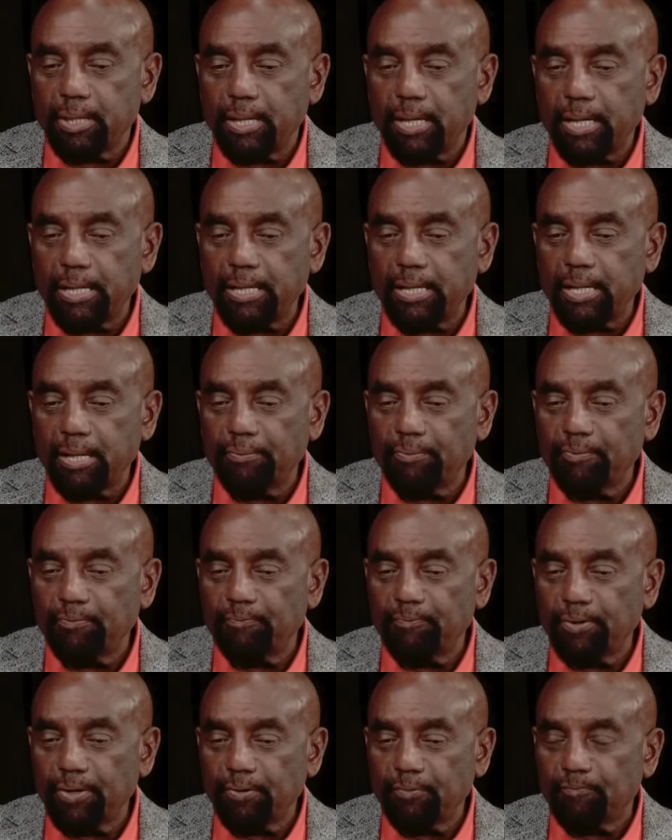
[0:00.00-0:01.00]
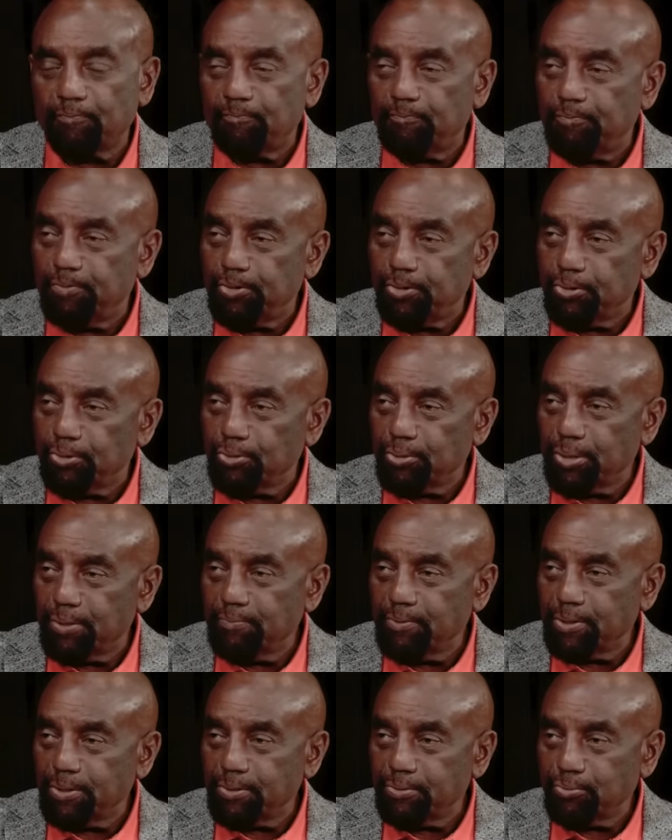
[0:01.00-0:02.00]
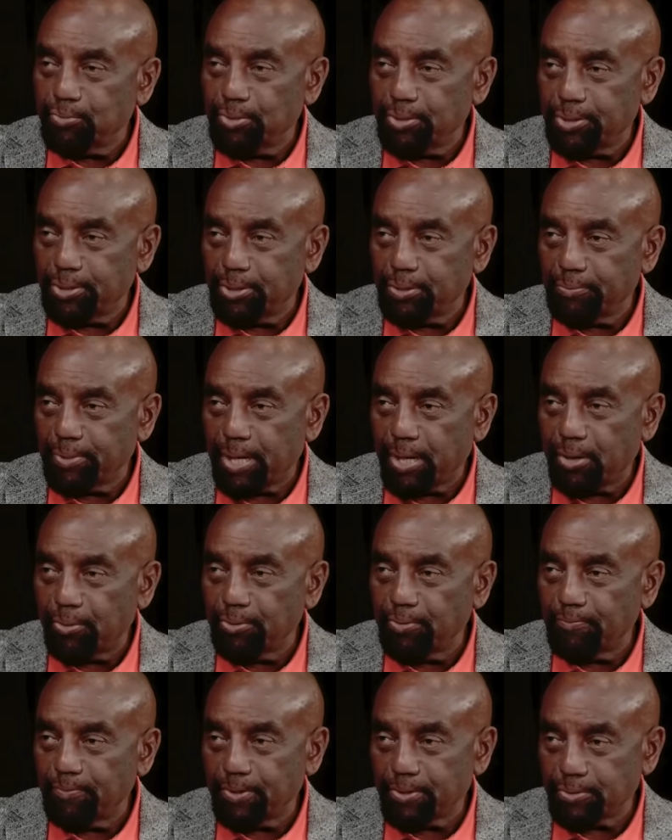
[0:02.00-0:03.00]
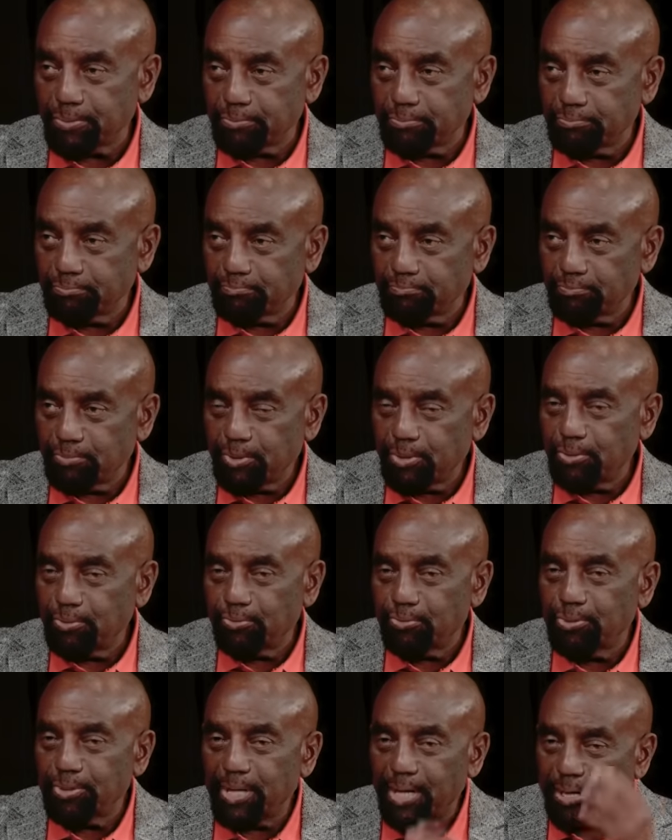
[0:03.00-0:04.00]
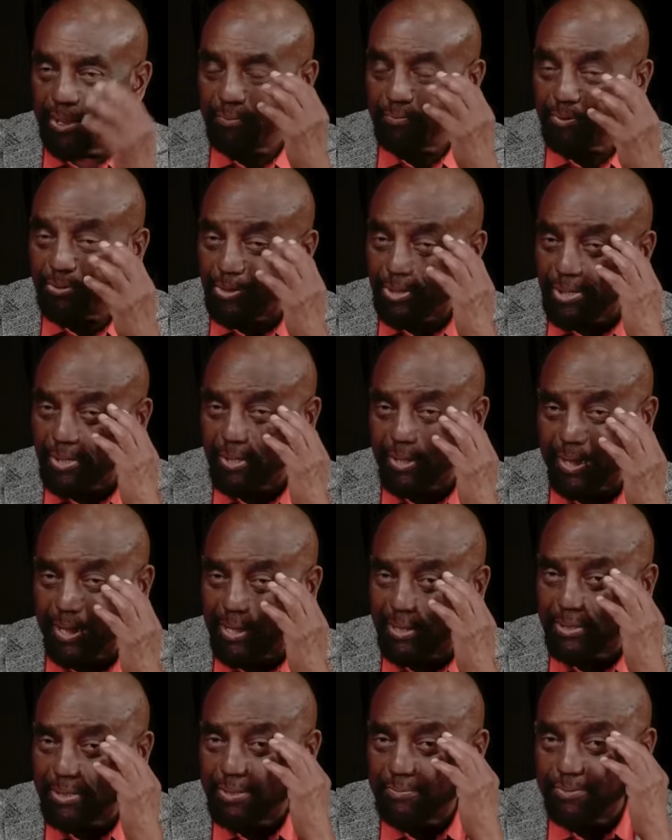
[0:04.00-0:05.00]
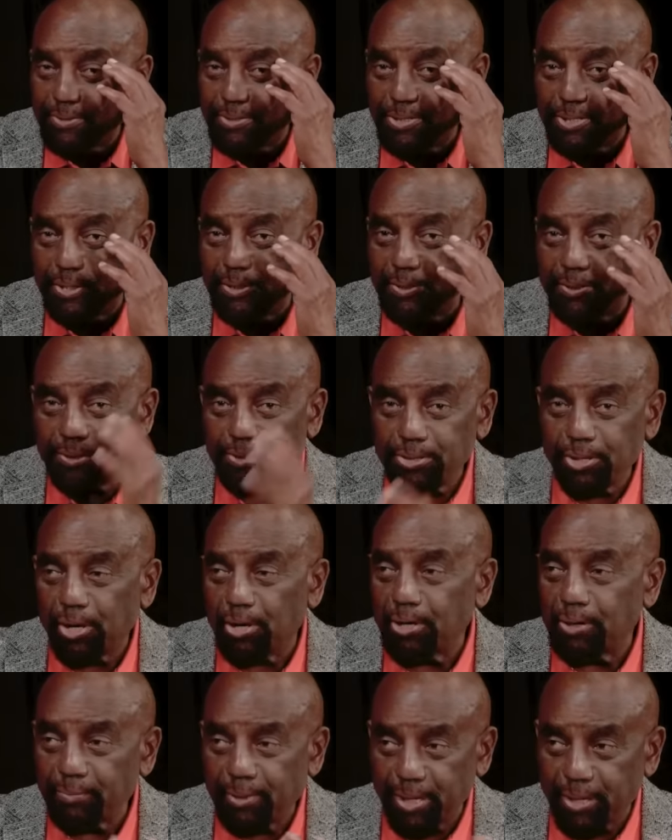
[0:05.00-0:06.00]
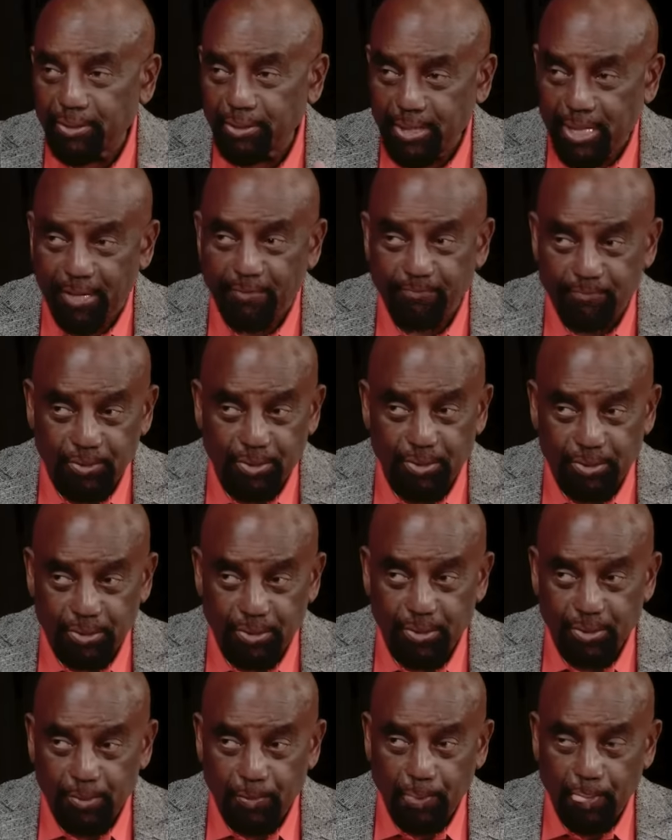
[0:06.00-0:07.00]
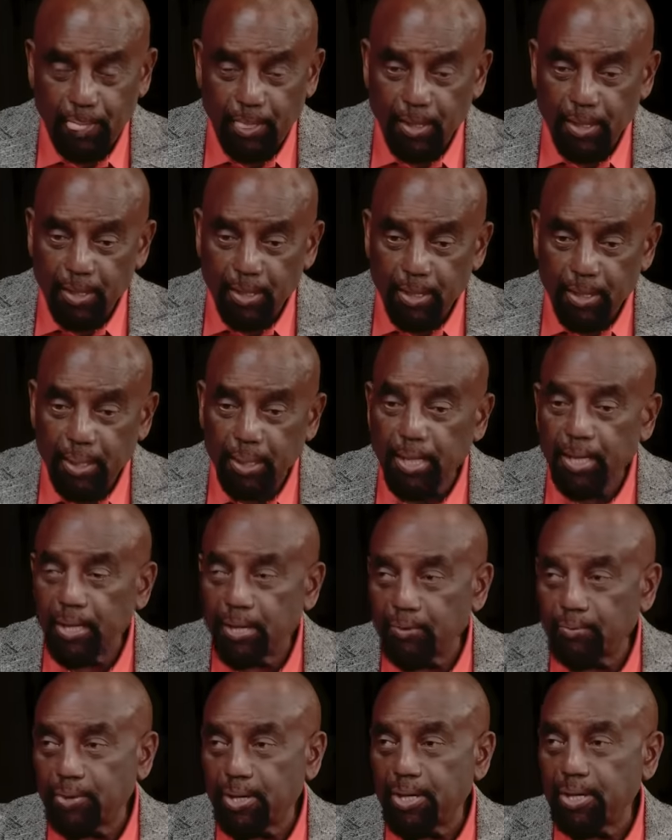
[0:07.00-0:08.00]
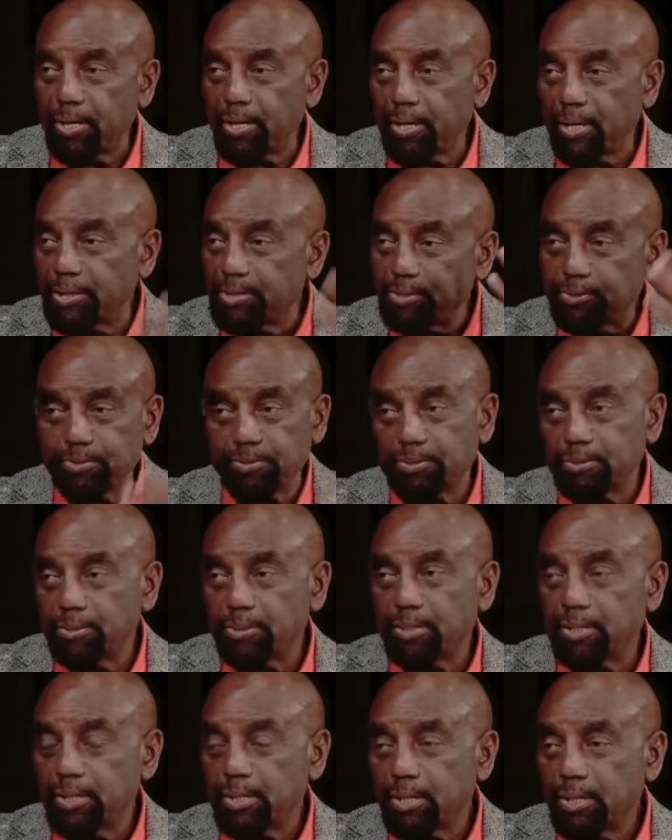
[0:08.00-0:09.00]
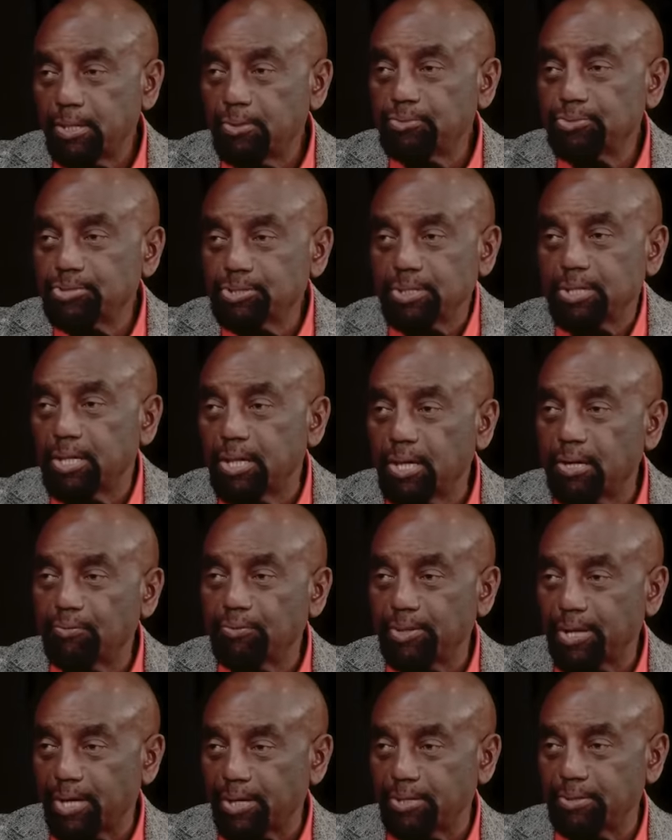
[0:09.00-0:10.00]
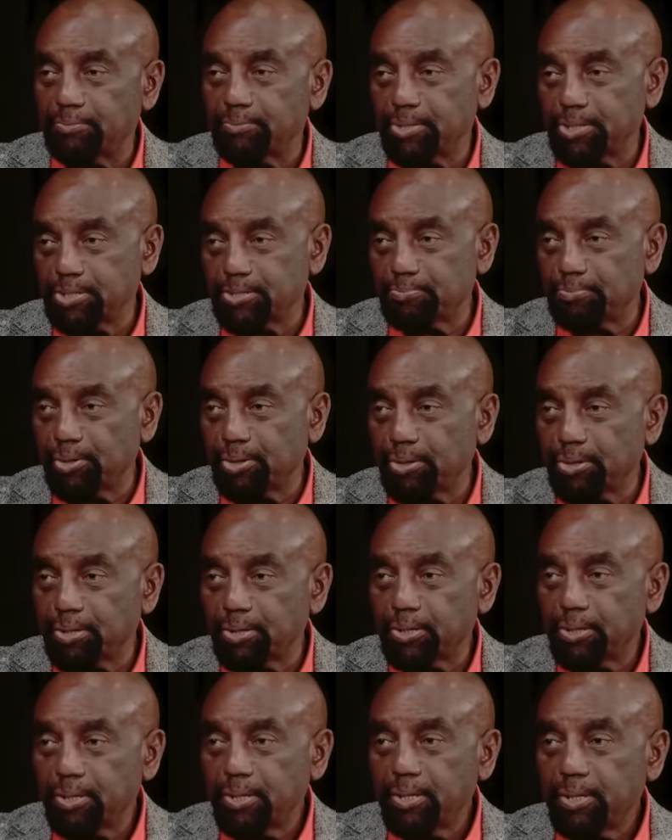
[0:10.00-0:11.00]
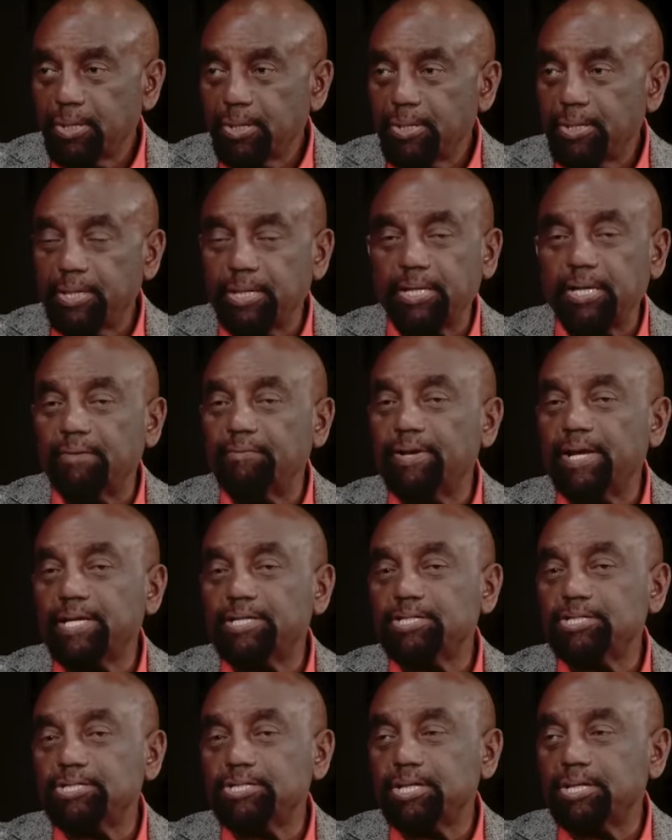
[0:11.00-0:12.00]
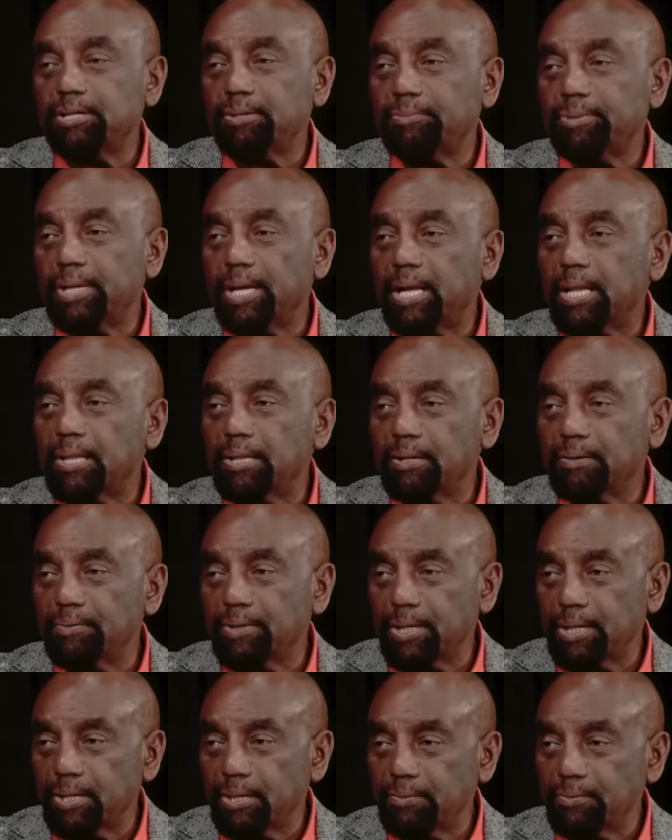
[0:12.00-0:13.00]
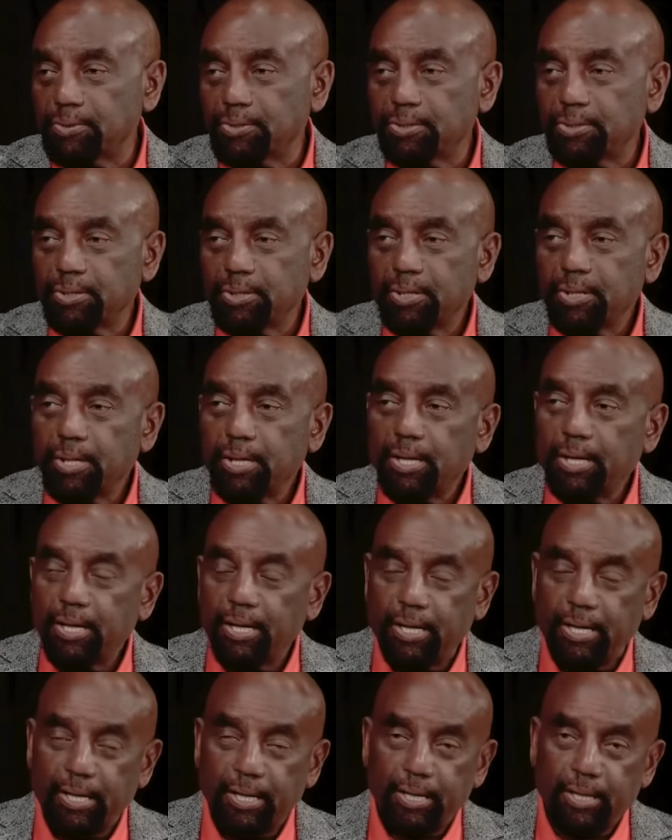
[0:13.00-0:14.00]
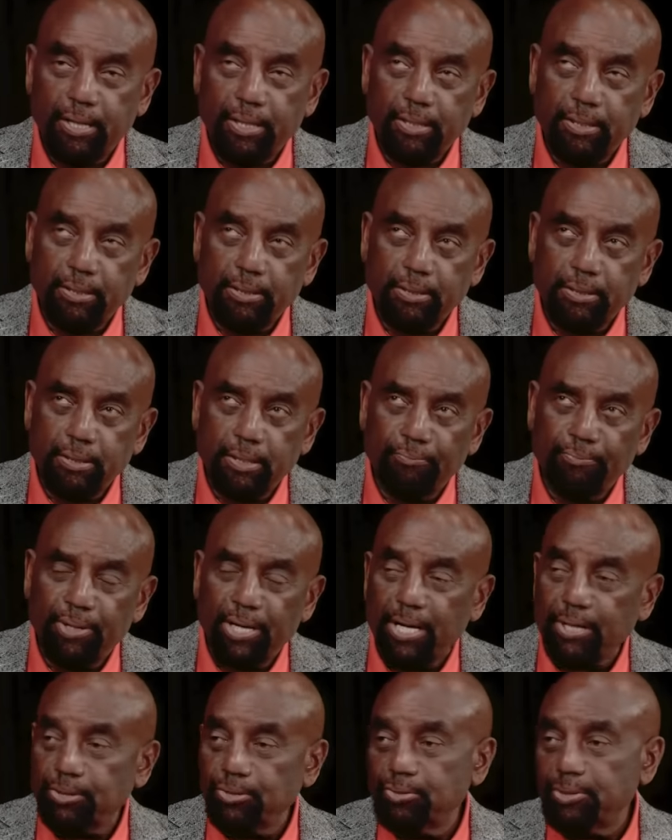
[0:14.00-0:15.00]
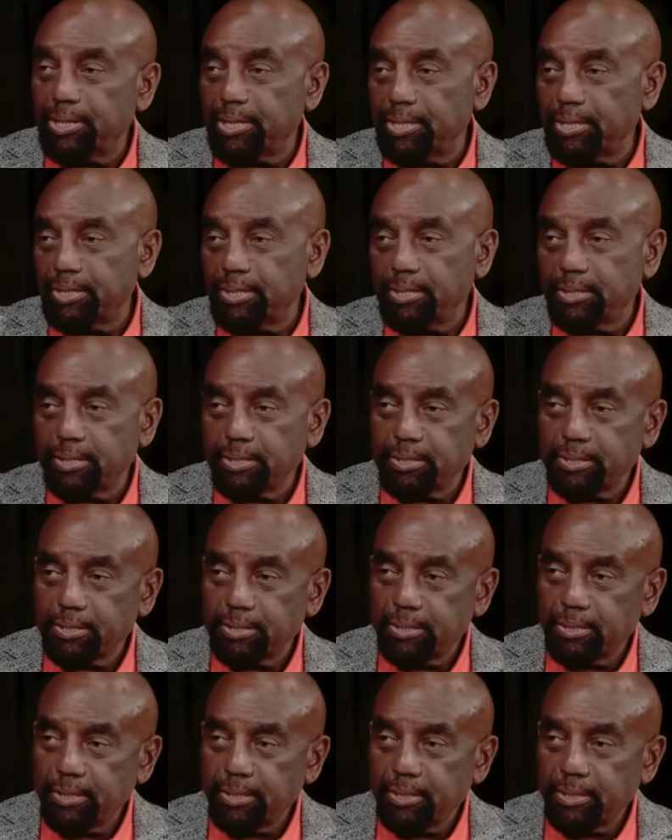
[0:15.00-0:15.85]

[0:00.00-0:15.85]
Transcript: I never felt fear living with them. I always felt, without even thinking, I don't even thought about not feeling love, right? It was just love without even being spoken. They never had to say to me, I love you, I love you. But I knew they did.